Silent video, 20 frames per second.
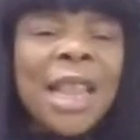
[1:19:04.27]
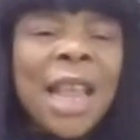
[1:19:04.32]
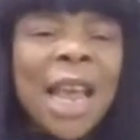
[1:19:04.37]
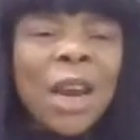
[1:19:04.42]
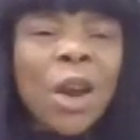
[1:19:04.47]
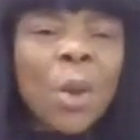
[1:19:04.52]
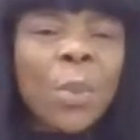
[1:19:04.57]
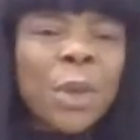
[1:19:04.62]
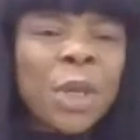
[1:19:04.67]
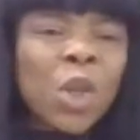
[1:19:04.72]
Let
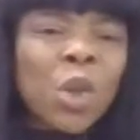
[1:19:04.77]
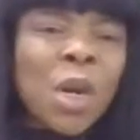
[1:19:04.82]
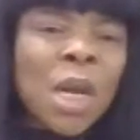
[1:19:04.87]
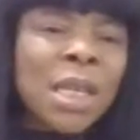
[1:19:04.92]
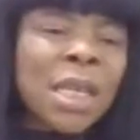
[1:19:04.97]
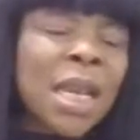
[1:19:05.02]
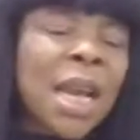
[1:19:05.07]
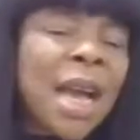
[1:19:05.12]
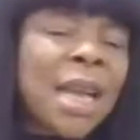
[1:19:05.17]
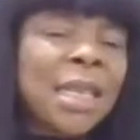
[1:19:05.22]
her not be
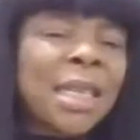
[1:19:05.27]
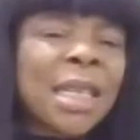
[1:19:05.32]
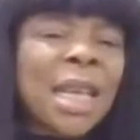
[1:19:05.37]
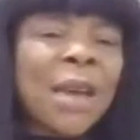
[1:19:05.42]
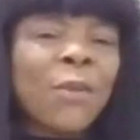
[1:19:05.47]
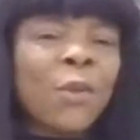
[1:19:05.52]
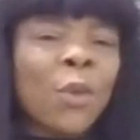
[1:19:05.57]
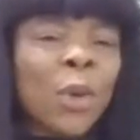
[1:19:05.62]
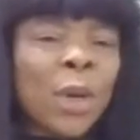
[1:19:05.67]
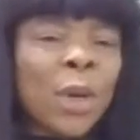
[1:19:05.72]
stressing
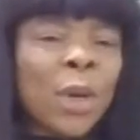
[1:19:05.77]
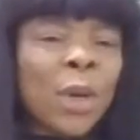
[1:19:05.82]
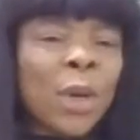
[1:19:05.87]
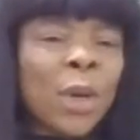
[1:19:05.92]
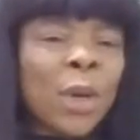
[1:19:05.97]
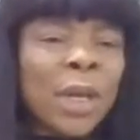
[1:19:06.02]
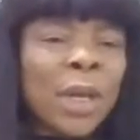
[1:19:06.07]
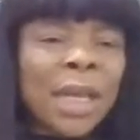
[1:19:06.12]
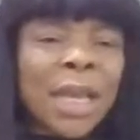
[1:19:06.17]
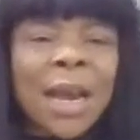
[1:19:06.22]
herself with
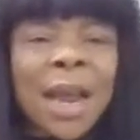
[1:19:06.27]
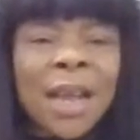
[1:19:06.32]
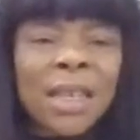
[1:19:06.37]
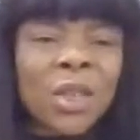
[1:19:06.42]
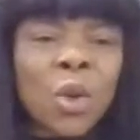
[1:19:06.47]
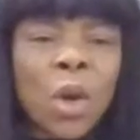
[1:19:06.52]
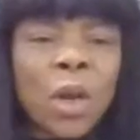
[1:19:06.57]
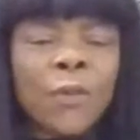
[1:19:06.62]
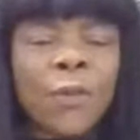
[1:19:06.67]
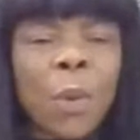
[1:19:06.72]
tenants
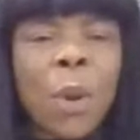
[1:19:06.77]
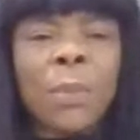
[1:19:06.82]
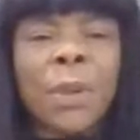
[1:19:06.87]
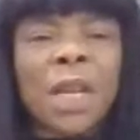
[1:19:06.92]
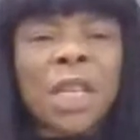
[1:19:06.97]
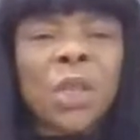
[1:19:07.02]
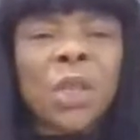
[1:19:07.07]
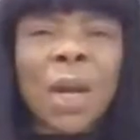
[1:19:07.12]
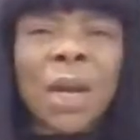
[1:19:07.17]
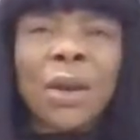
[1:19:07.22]
going from
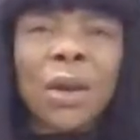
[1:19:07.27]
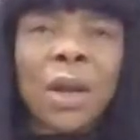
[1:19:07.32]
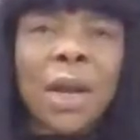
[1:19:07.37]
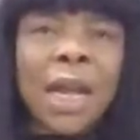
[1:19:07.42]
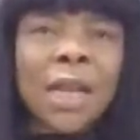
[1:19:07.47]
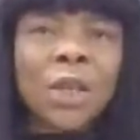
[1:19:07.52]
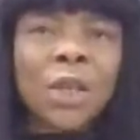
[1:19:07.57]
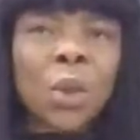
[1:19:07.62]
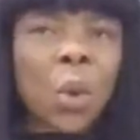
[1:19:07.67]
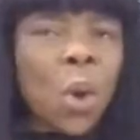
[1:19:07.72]
one place to
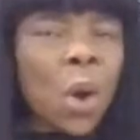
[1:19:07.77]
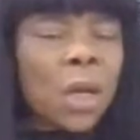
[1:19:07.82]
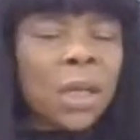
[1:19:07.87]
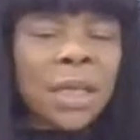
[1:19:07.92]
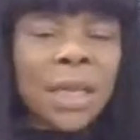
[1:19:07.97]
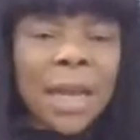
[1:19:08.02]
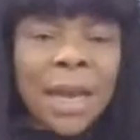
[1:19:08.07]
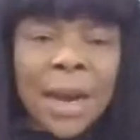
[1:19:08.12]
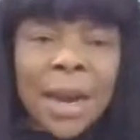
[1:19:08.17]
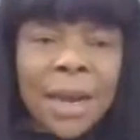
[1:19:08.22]
another to
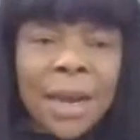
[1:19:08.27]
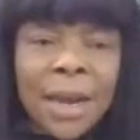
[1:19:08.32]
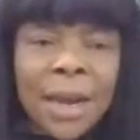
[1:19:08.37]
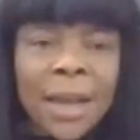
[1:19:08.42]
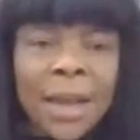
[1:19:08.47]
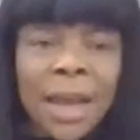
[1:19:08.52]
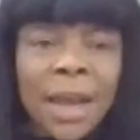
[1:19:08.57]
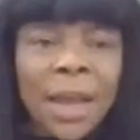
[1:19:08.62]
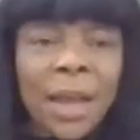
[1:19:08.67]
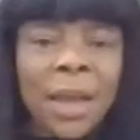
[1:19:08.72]
court here and
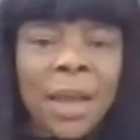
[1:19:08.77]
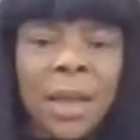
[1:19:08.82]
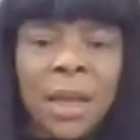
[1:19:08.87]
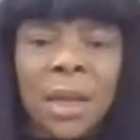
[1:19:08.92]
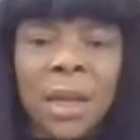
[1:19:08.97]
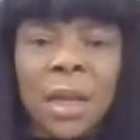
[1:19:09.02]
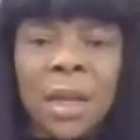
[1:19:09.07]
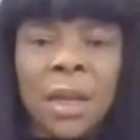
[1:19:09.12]
there.